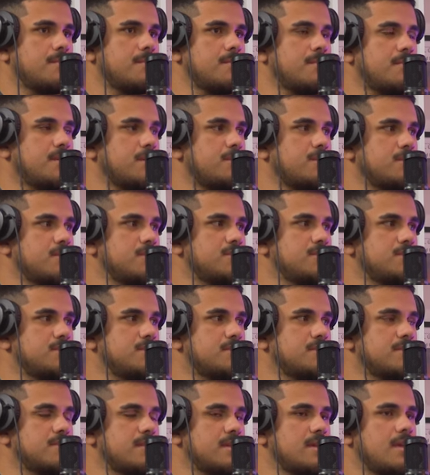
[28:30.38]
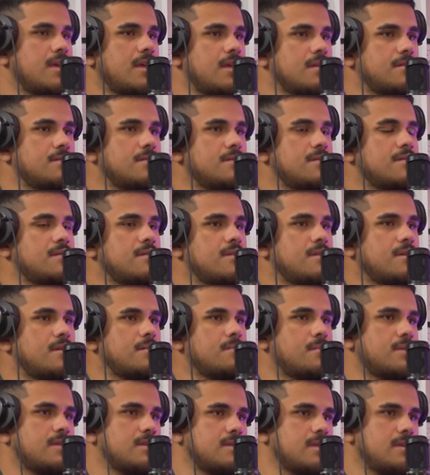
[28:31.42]
my windshield again,
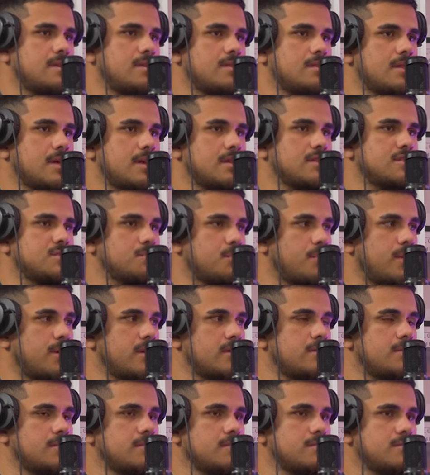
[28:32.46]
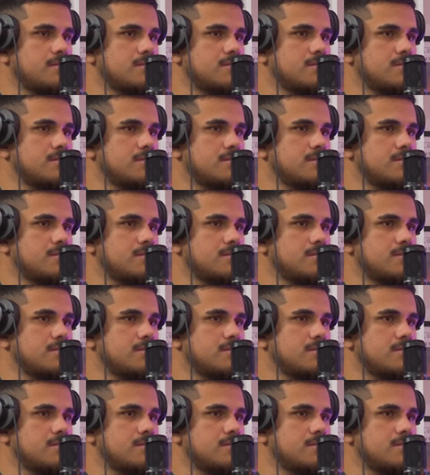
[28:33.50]
but it didn't like spread.